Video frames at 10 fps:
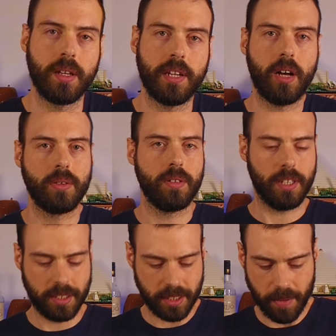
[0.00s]
Now,
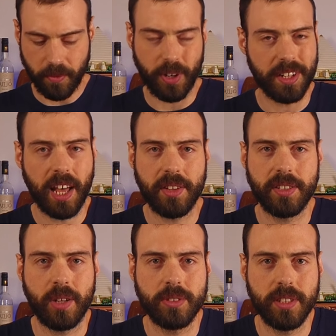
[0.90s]
let's time for another
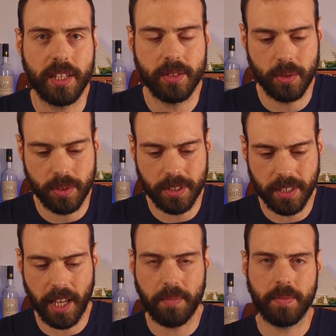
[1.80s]
downside to this
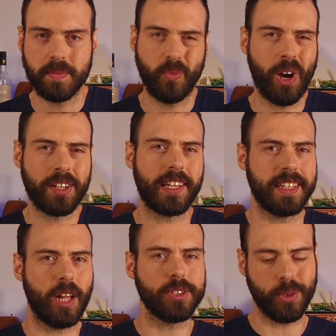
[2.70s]
game, one that
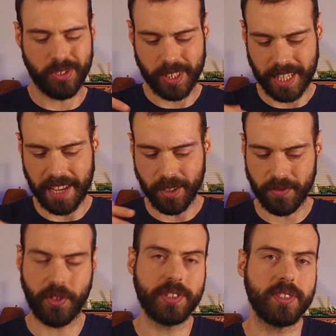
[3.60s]
also kind of
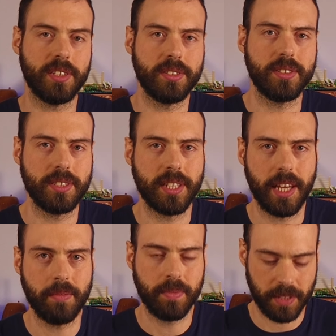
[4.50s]
transcends this
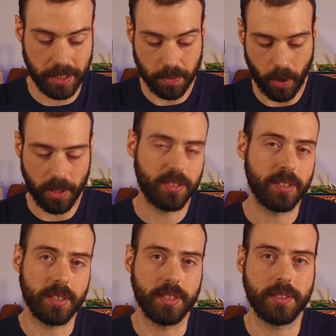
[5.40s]
game, this box
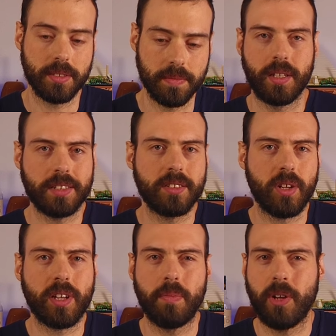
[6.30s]
at least. Let's
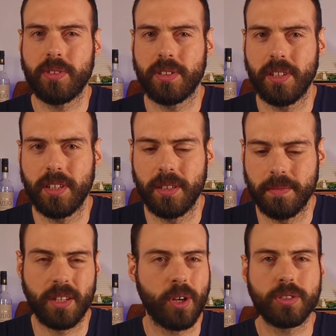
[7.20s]
talk about the
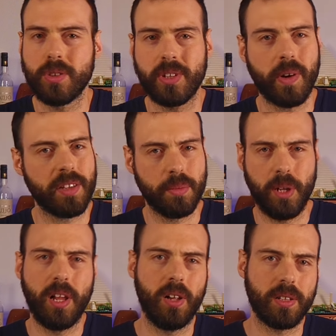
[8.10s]
not so
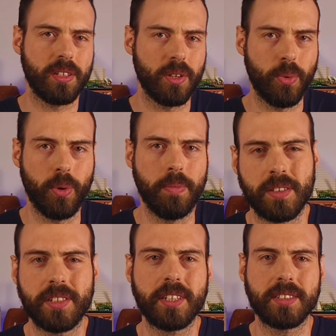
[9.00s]
incredible Hulk in the room,
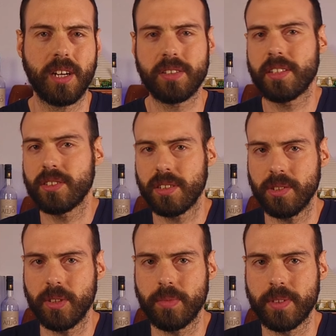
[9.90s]
the Kickstarter
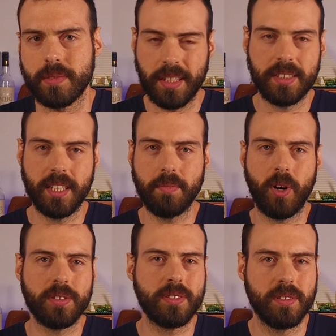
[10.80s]
exclusives.
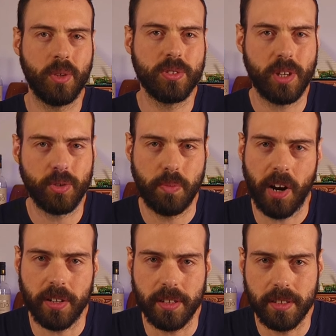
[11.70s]
CMON knows how to
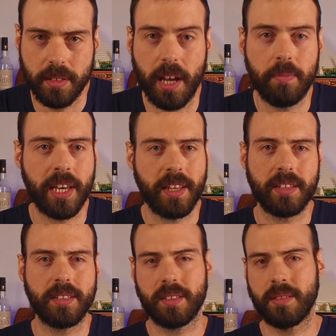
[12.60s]
market, and by
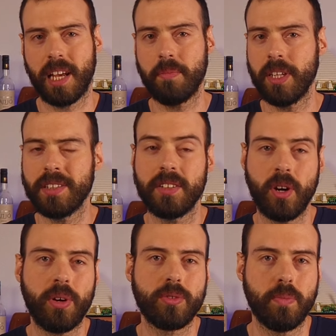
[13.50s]
that I mean they
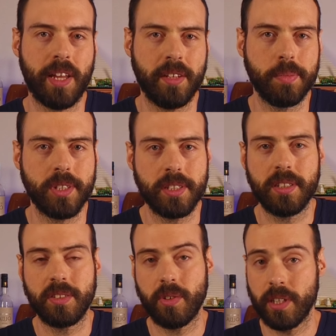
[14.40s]
know how to manipulate
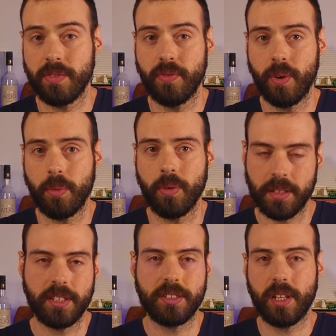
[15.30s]
and create FOMO.
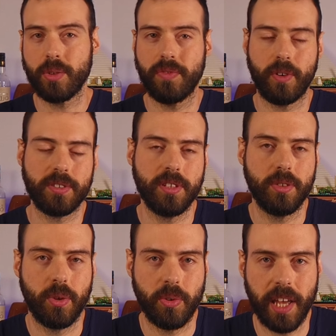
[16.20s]
They sell you a
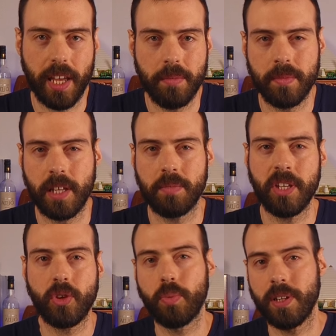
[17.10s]
€40 game and
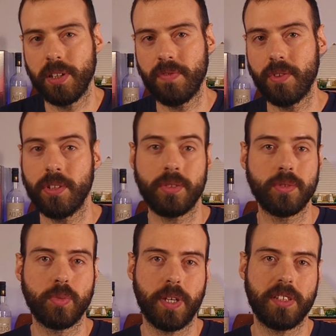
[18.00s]
make you believe you need to
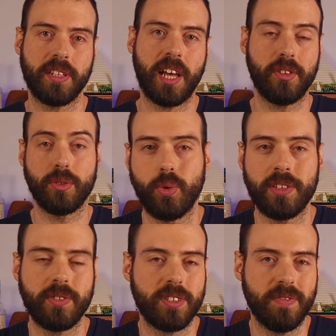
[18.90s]
spend another
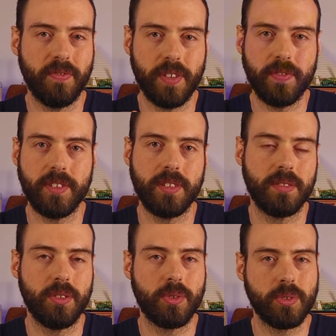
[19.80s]

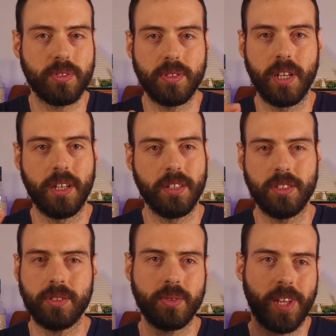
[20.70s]
€250
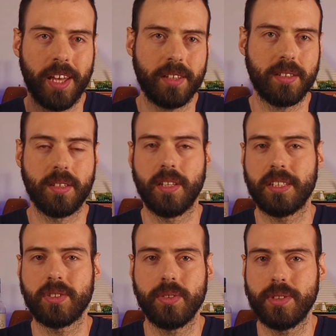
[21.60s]
just to get
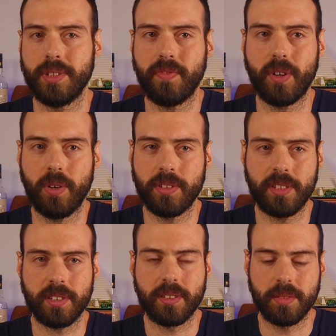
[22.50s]
exclusive
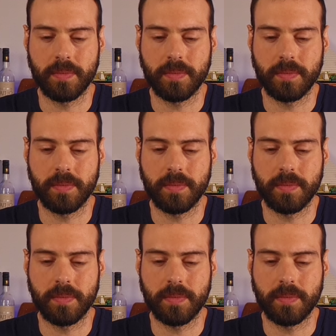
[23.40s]
content.